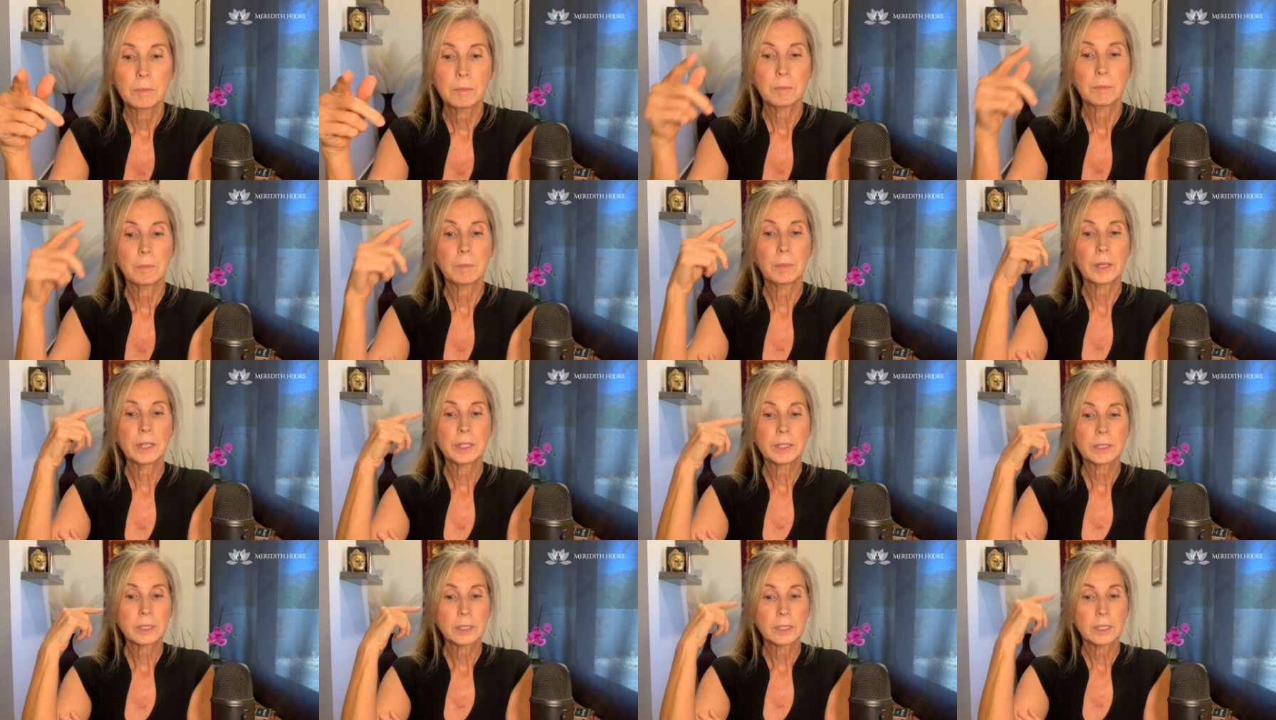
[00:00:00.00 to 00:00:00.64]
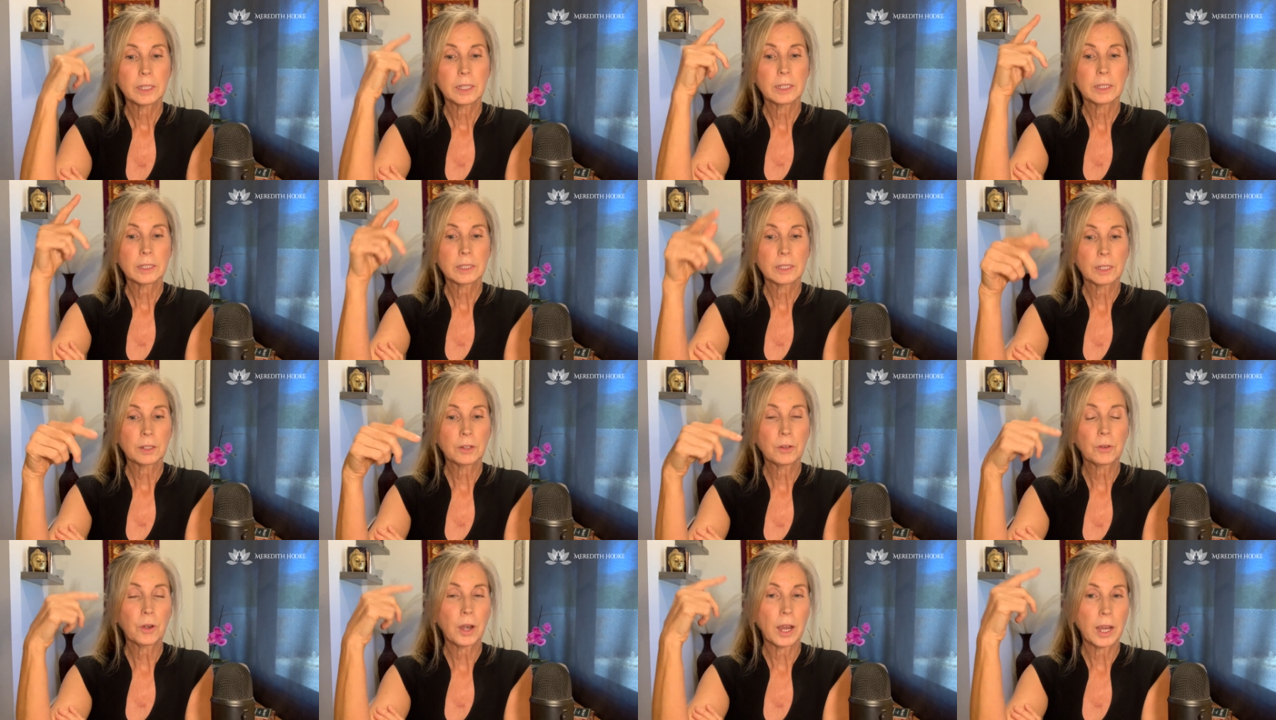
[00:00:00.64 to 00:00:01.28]
But it's a
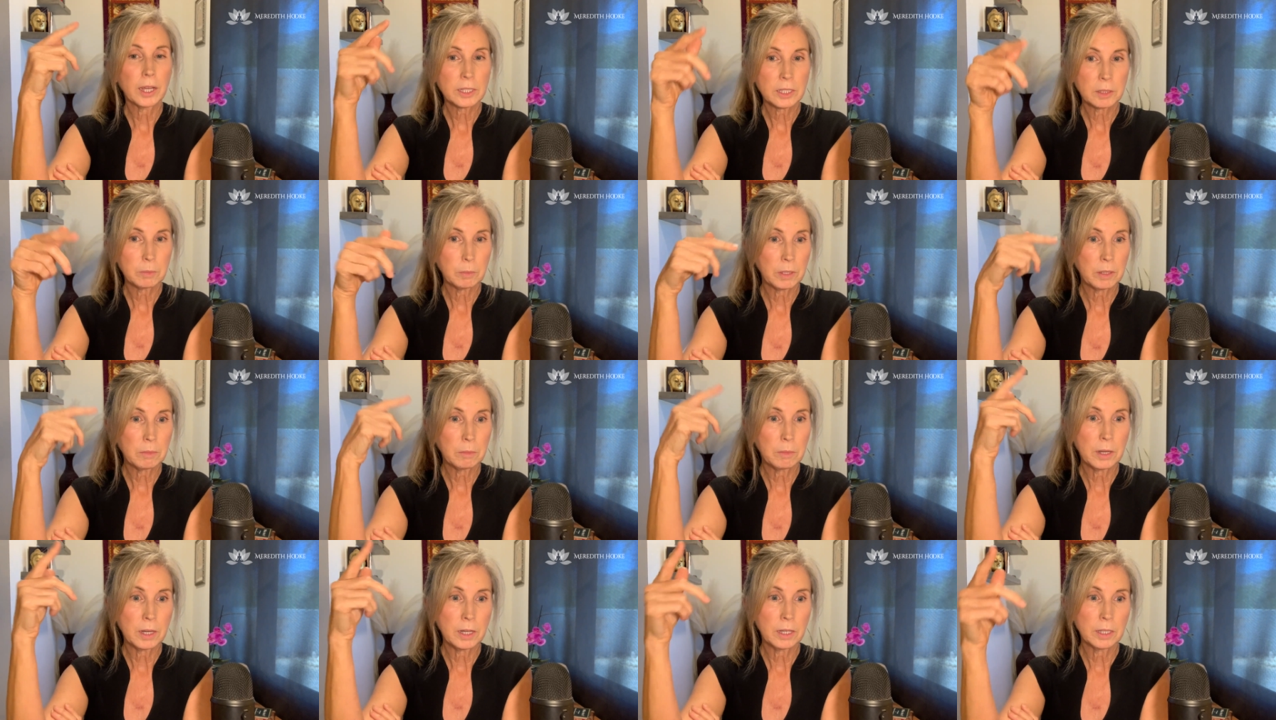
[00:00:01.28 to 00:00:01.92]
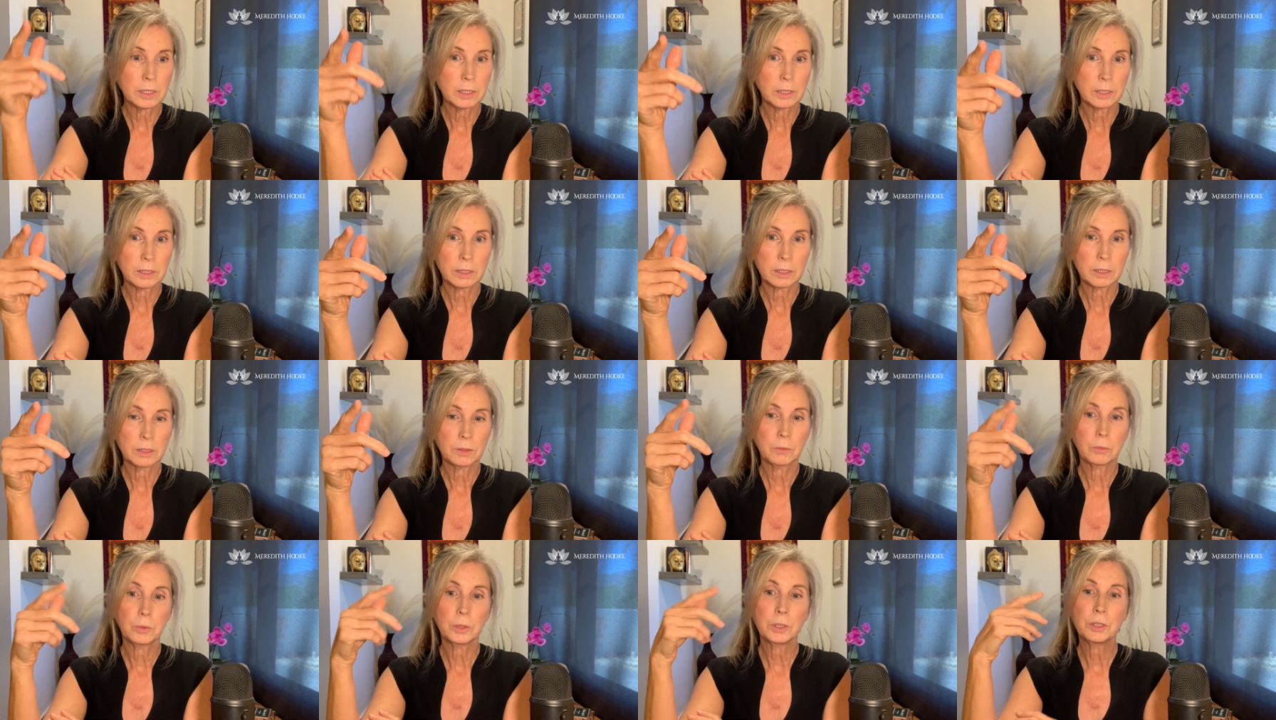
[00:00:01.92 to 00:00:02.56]
grasping mind.
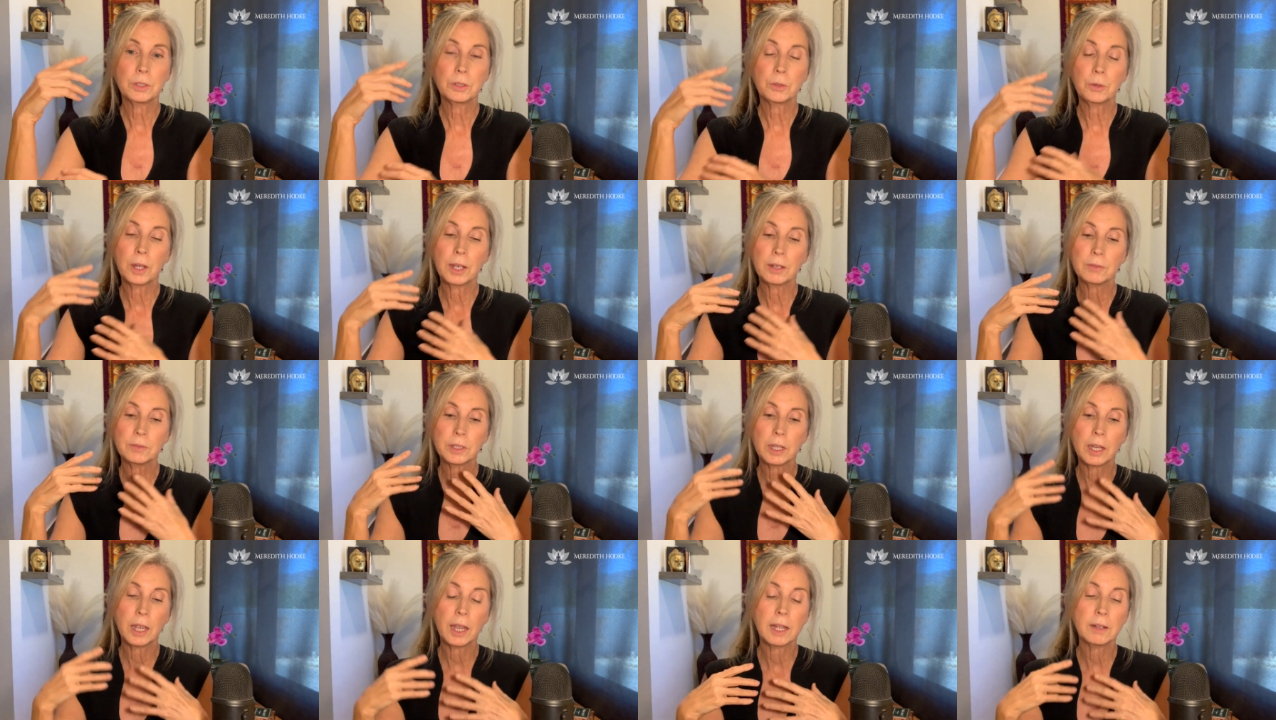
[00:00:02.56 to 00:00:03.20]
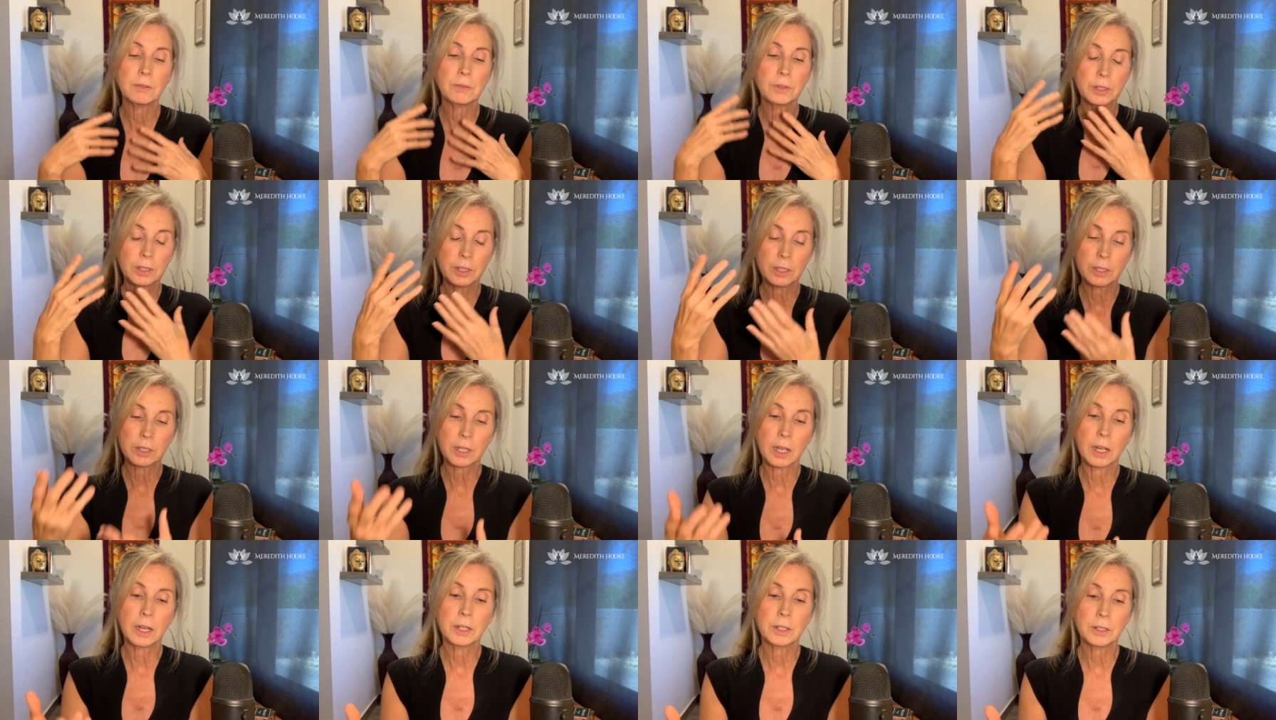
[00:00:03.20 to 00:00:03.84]
We do have to have the
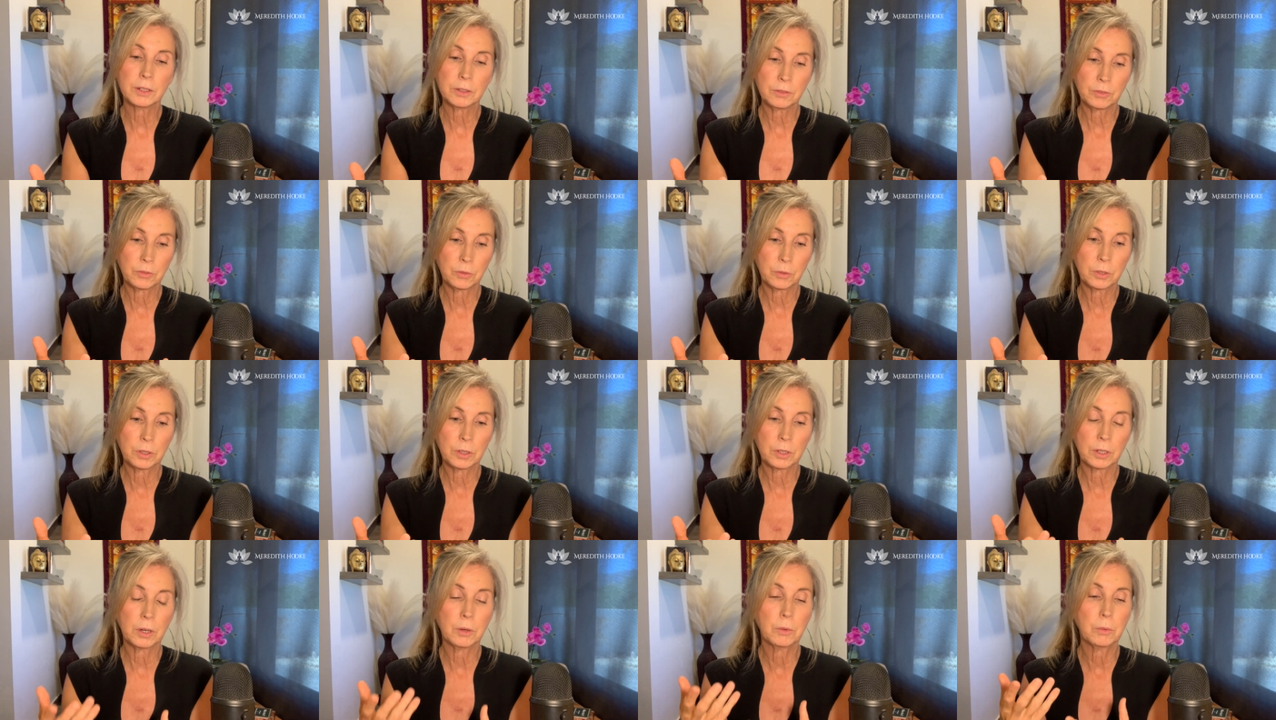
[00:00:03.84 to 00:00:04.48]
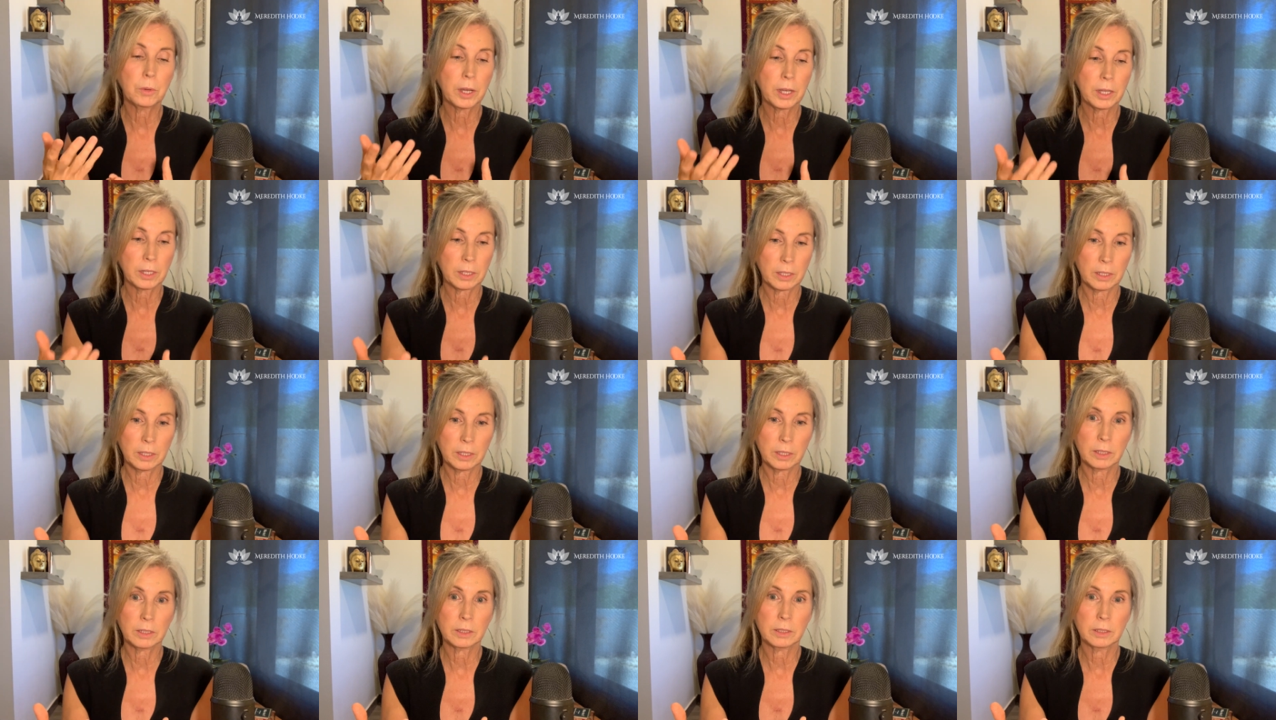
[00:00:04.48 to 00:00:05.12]
desire for
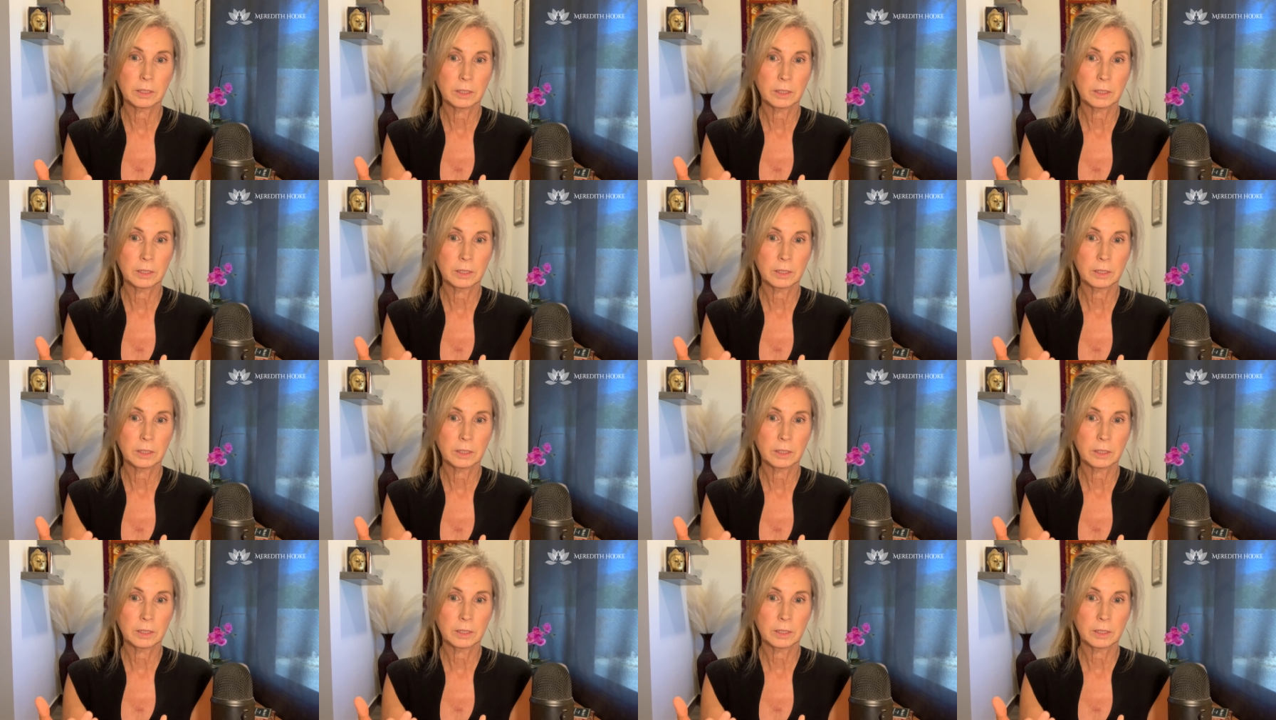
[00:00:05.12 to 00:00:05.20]
awakening.